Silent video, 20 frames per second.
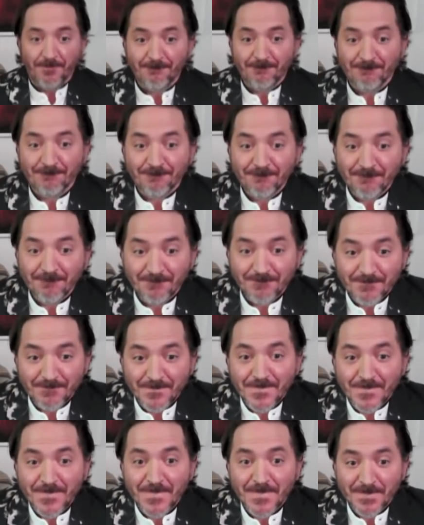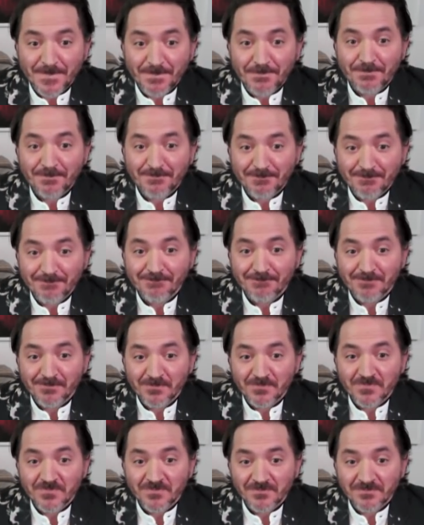
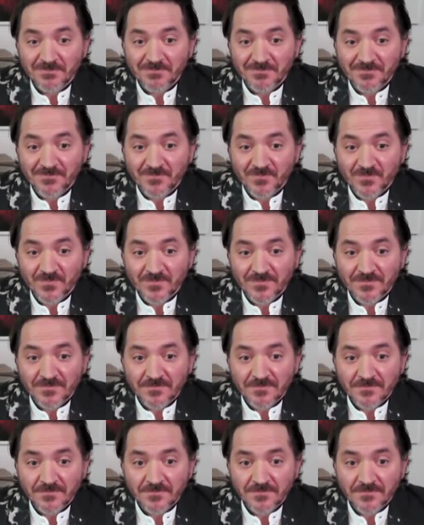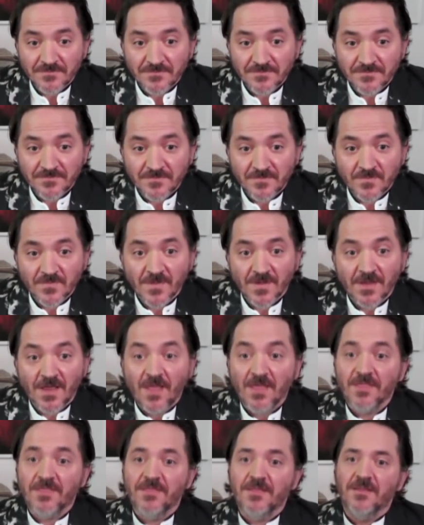
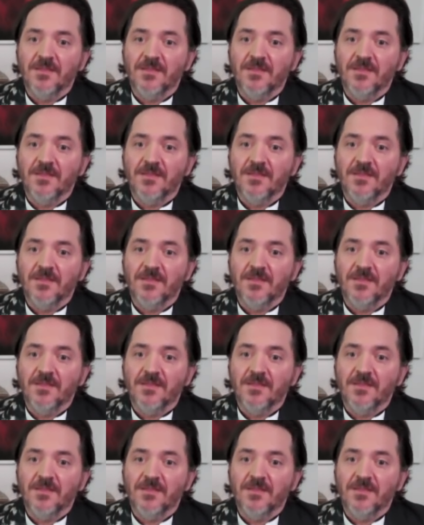No words are spoken by the person on screen.